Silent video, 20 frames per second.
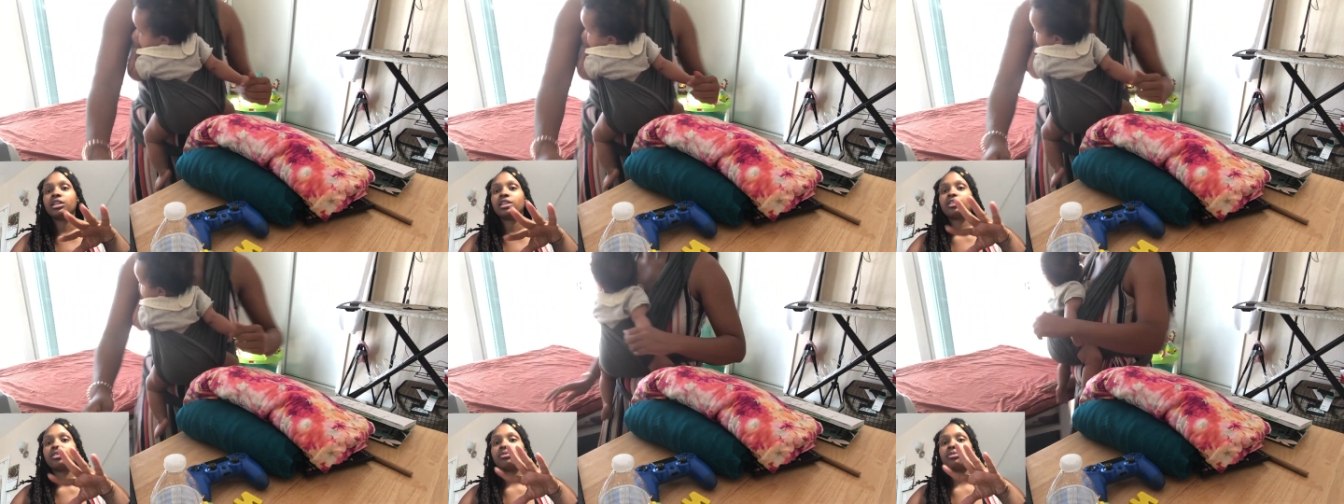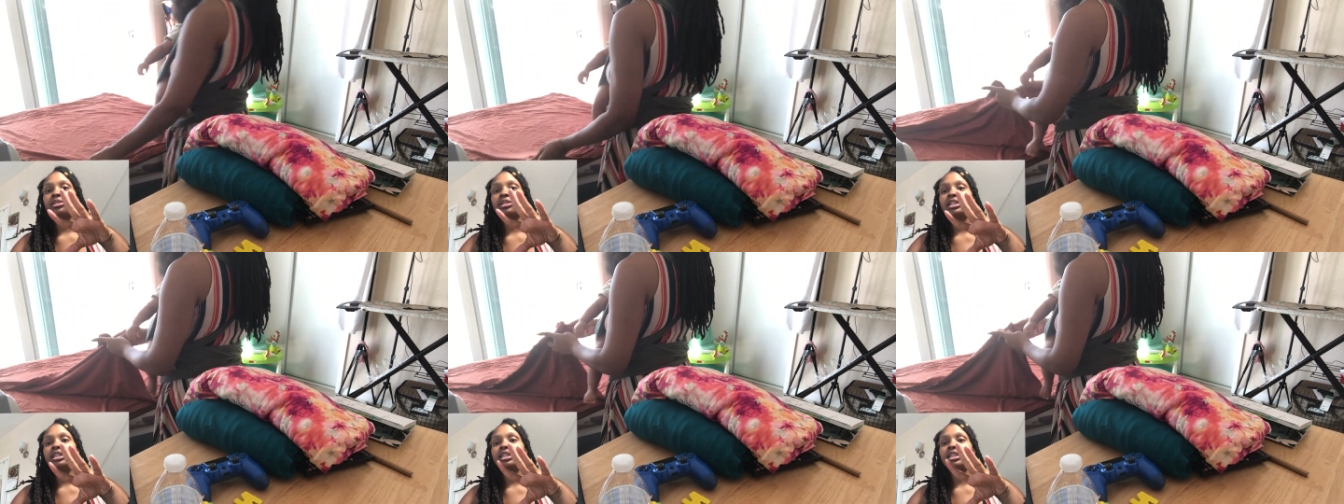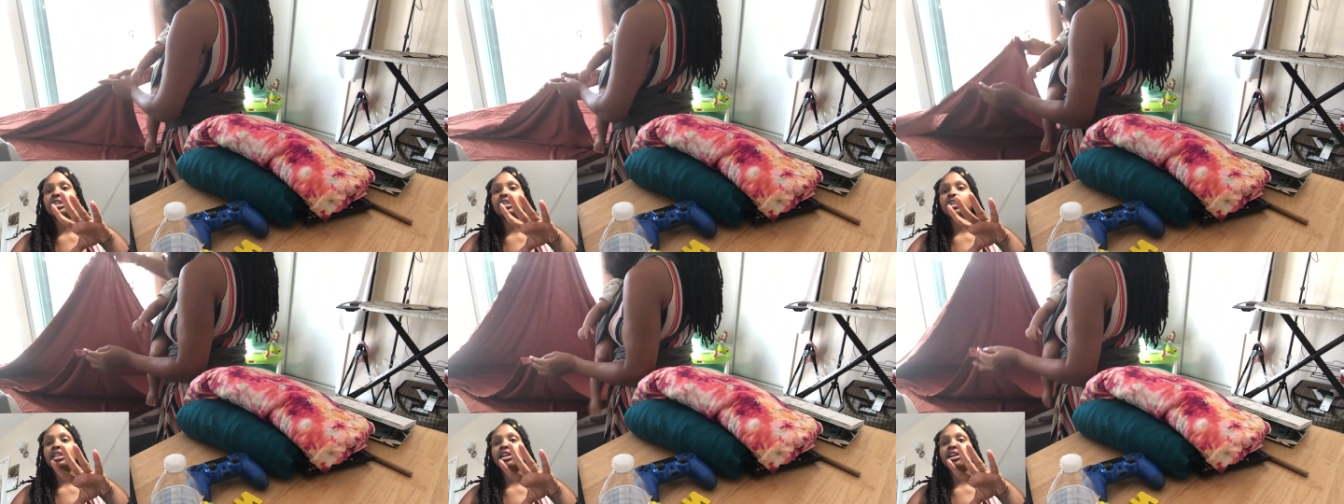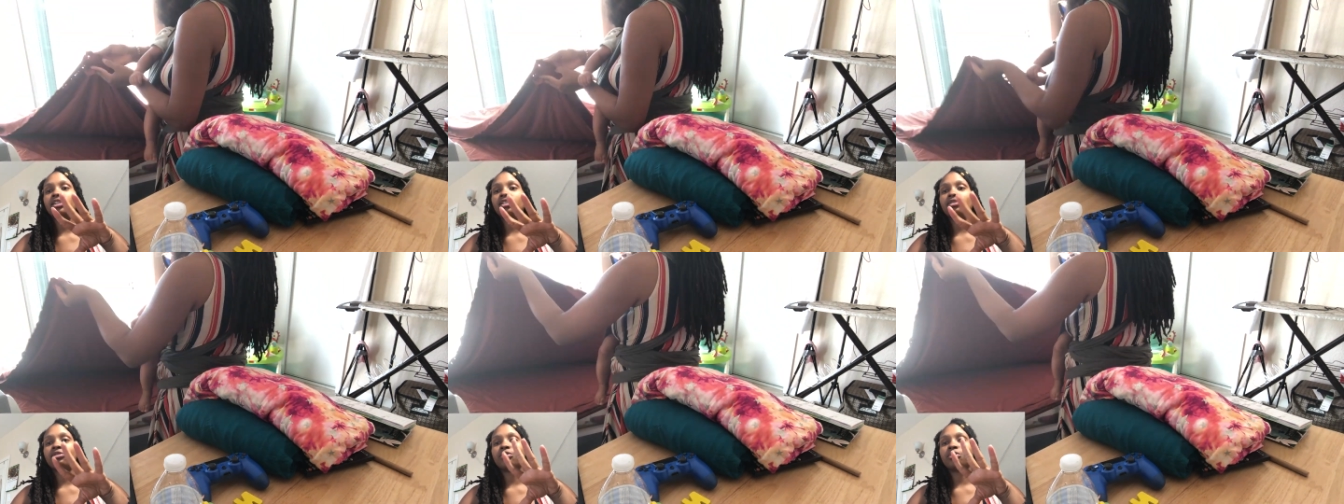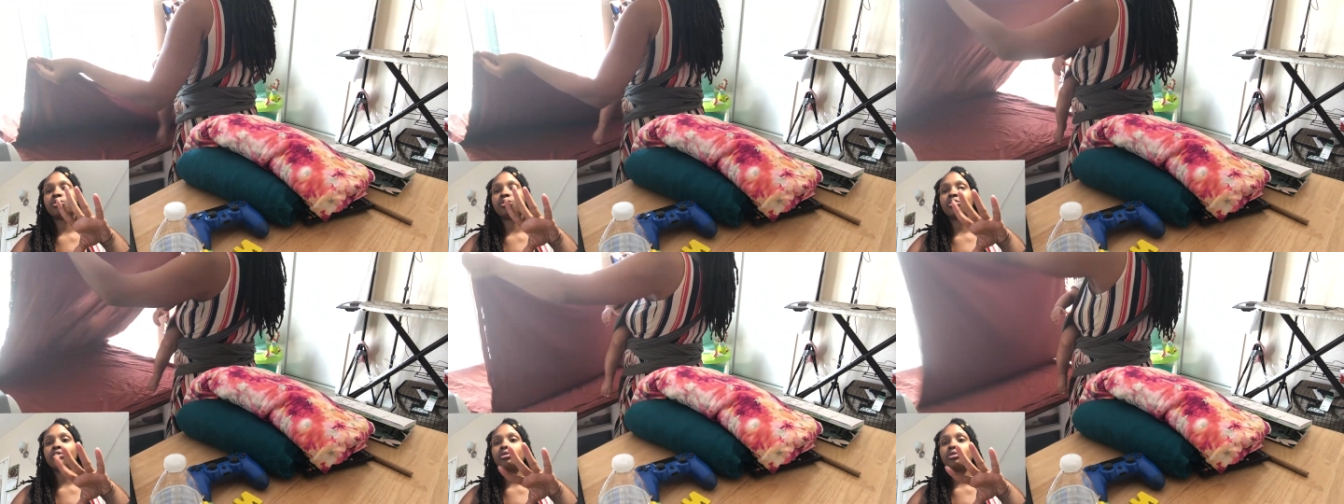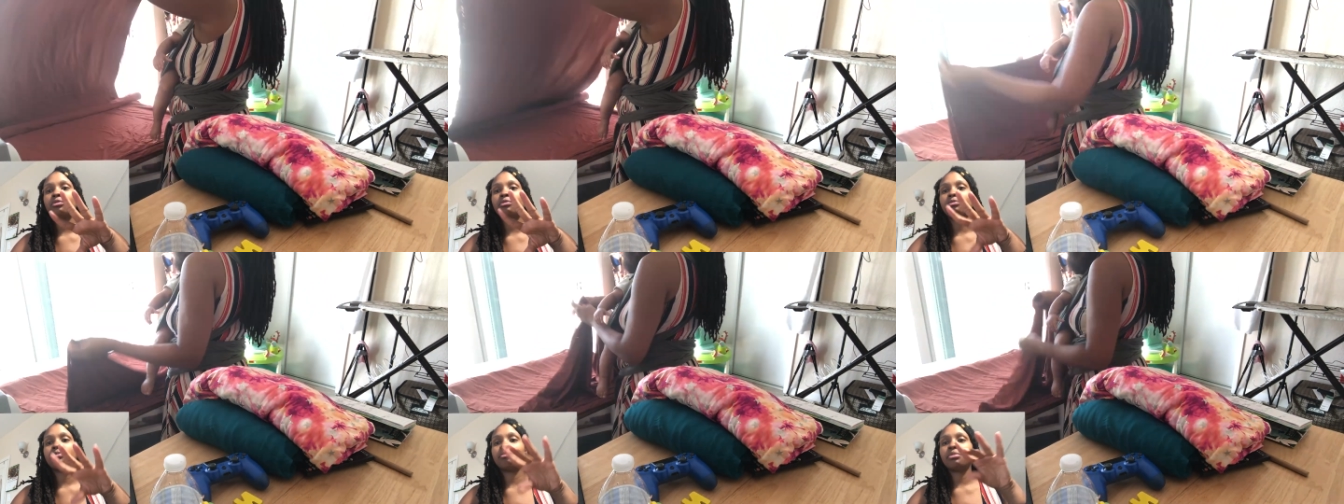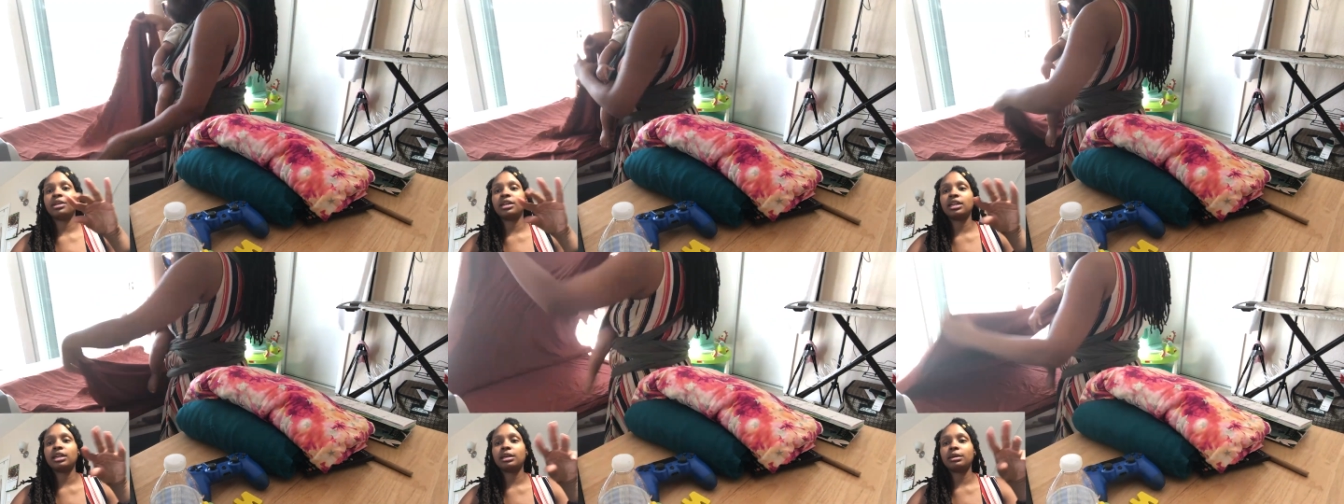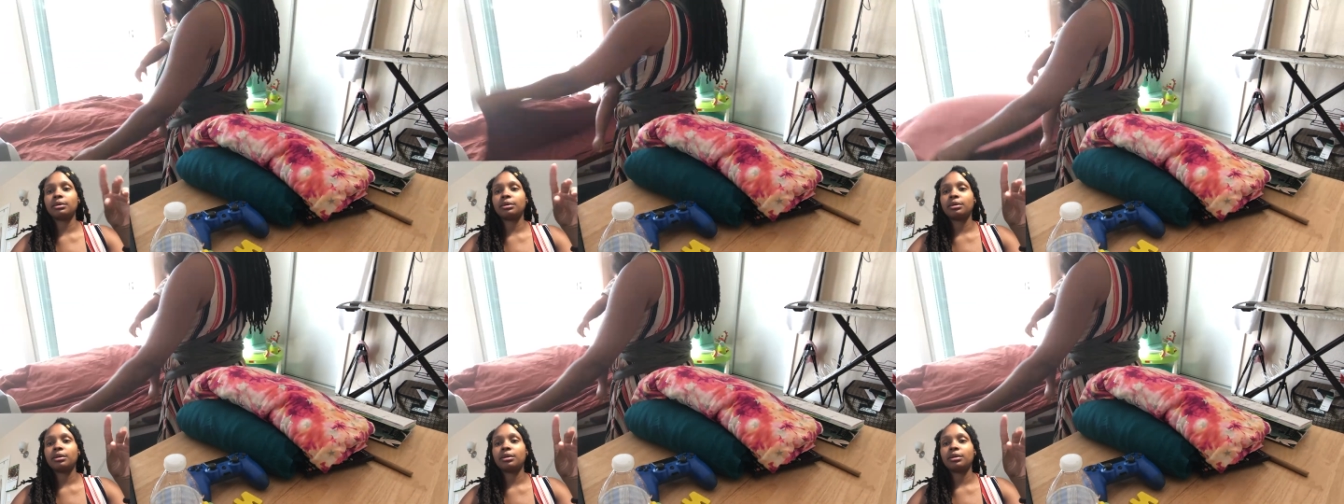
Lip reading: really colorful pink